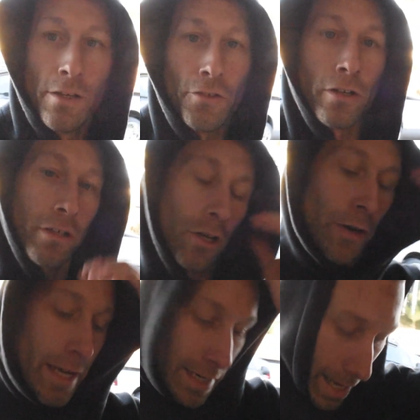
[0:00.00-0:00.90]
So I'm gonna go
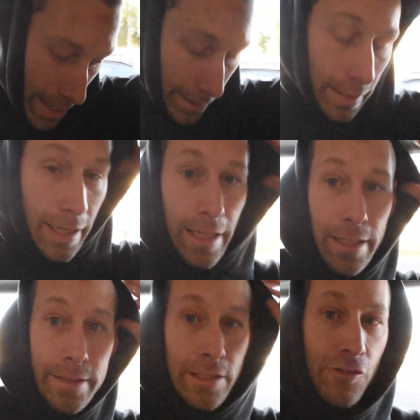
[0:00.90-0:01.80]
ahead and
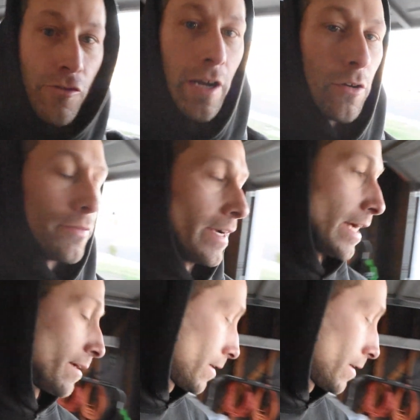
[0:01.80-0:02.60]
let this dry overnight.